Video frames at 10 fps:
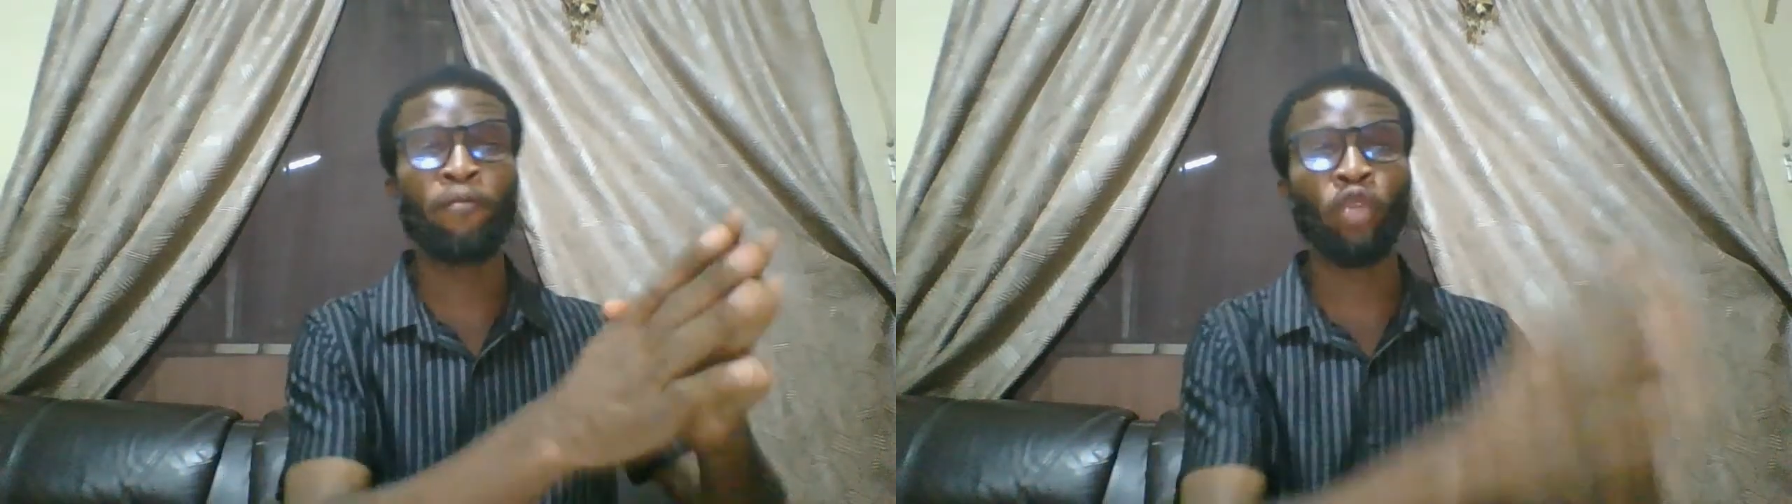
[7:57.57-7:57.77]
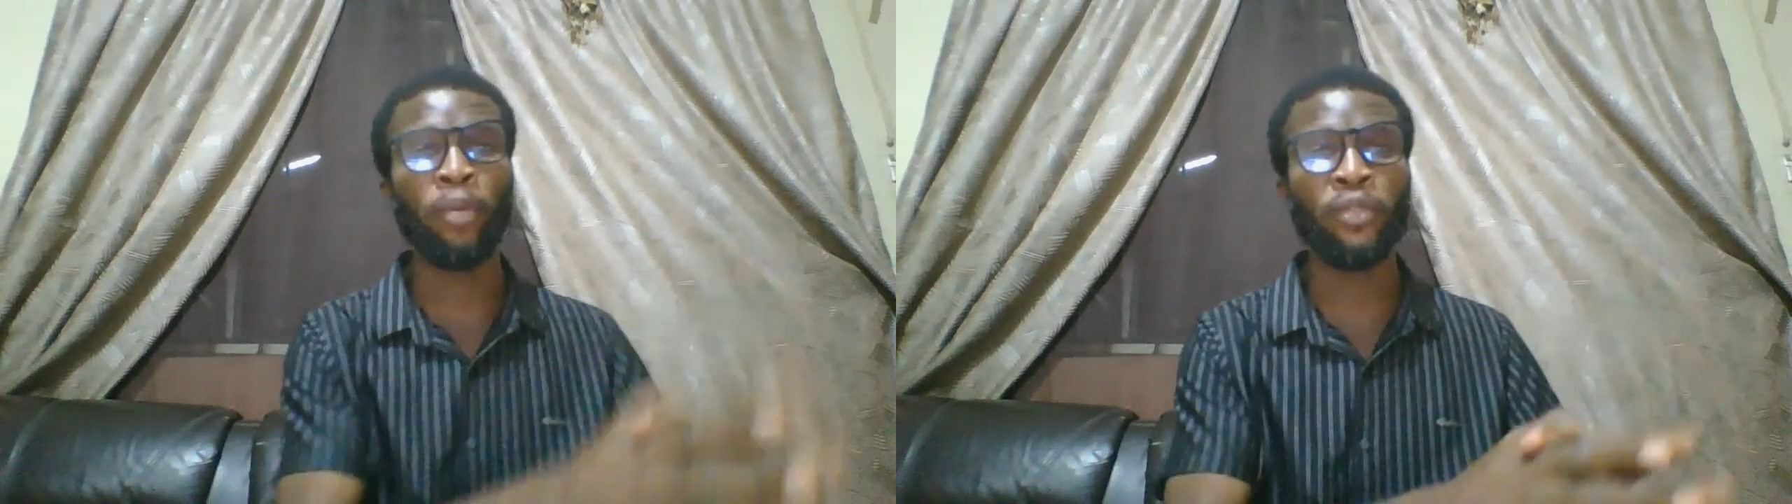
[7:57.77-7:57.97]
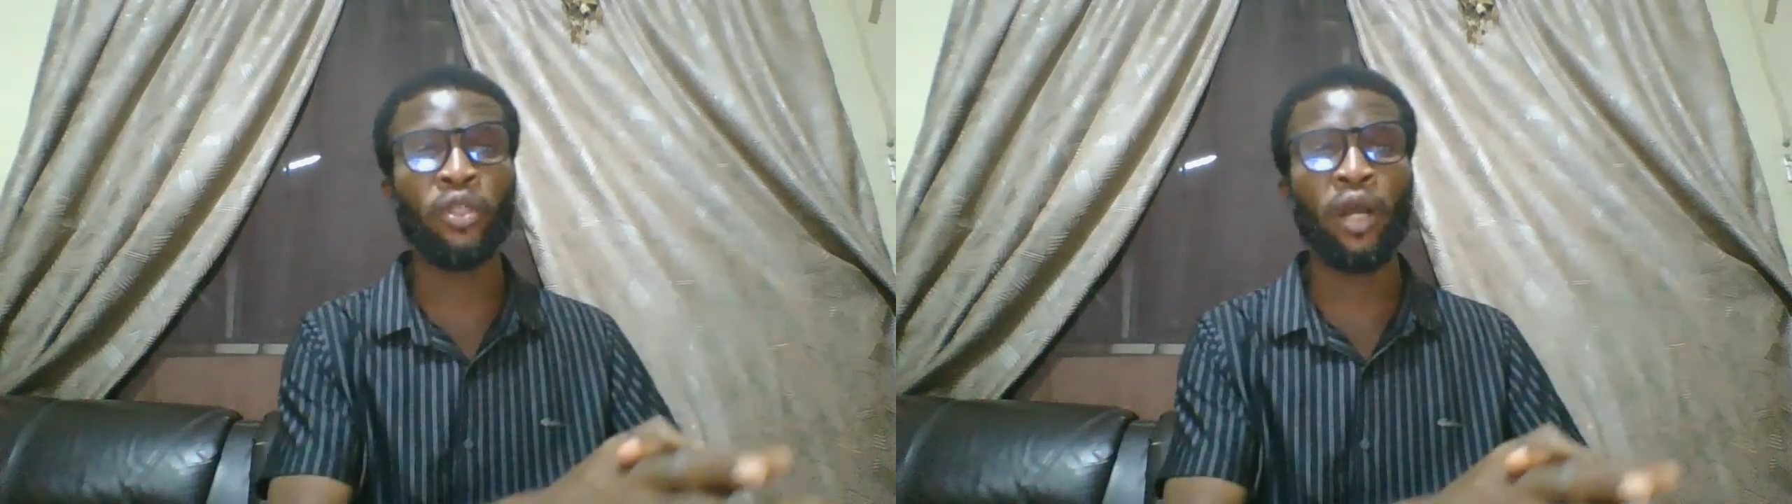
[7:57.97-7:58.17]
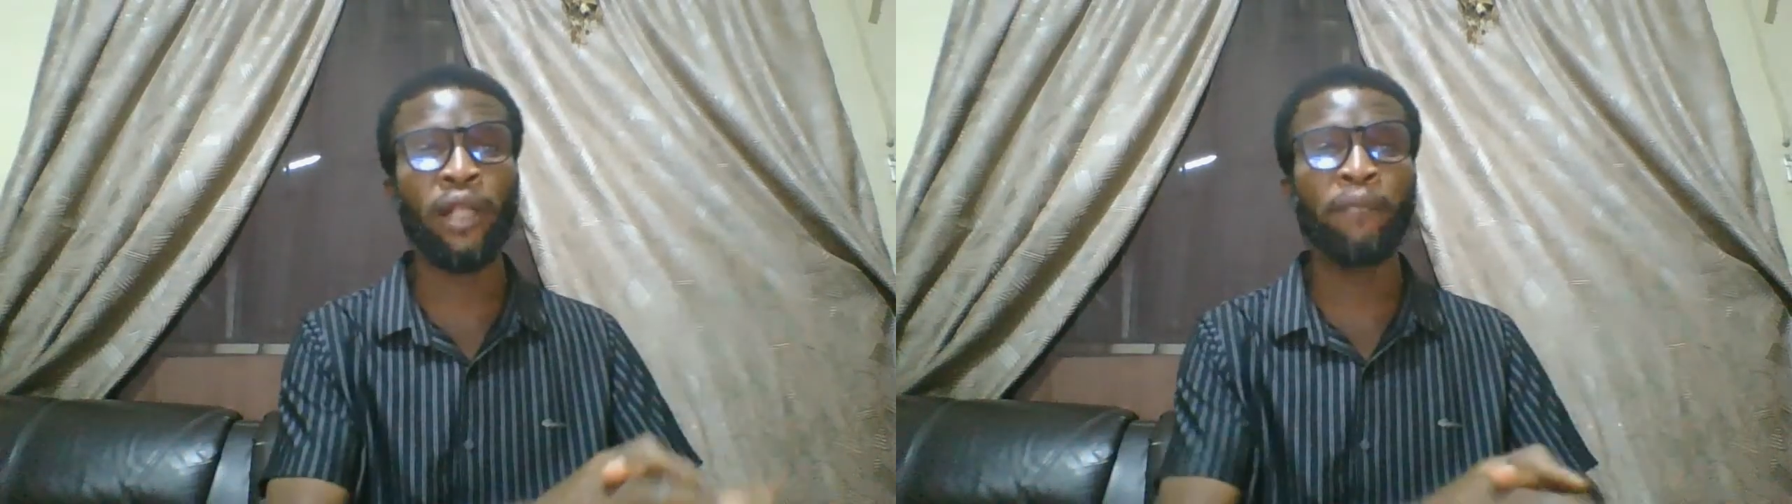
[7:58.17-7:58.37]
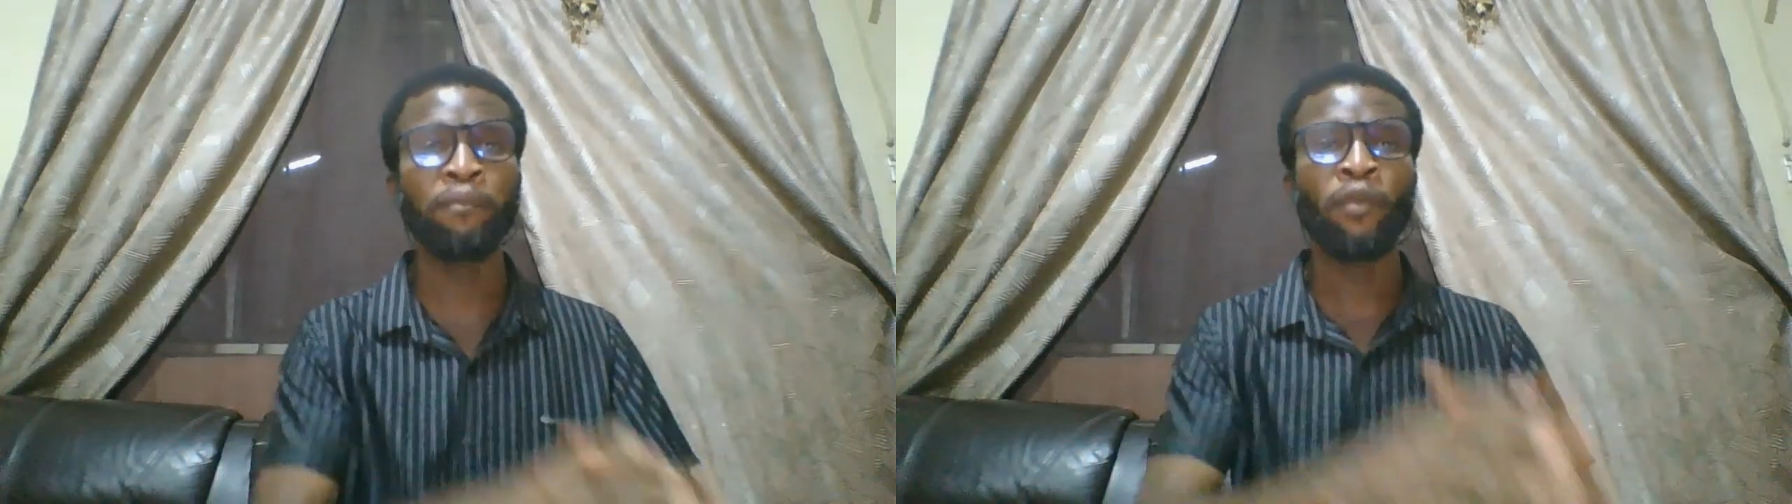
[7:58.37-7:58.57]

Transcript: topsoil,